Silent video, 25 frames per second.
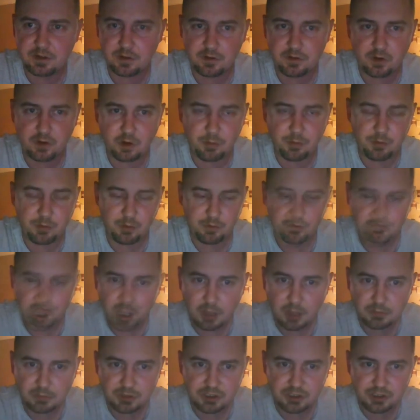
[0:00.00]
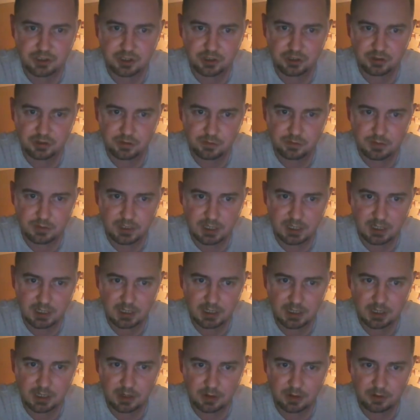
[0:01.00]
a terminal. I'm just gonna do
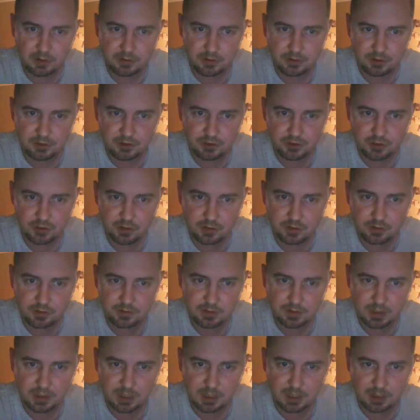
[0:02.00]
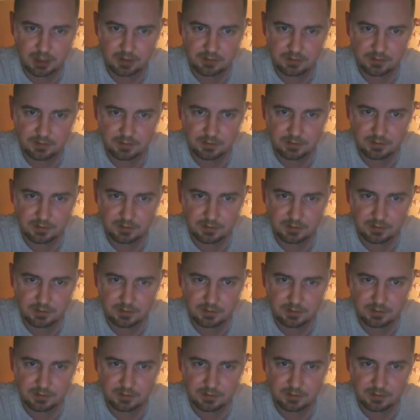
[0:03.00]
Kitty here to show you guys